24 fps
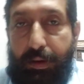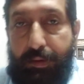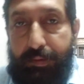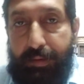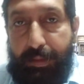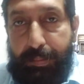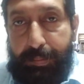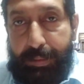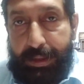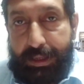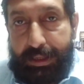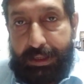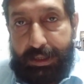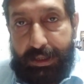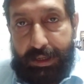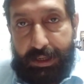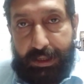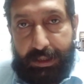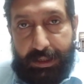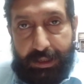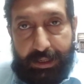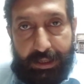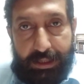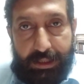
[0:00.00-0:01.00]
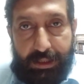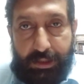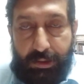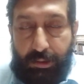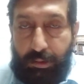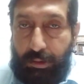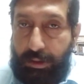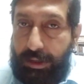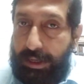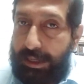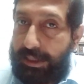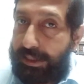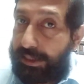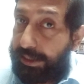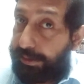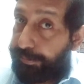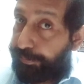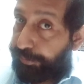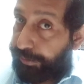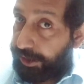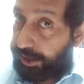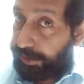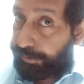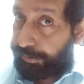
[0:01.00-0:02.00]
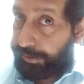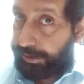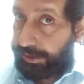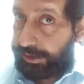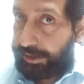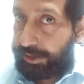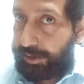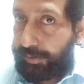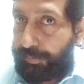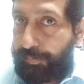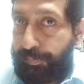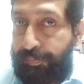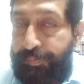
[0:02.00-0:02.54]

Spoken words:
of the President is known as impeachment.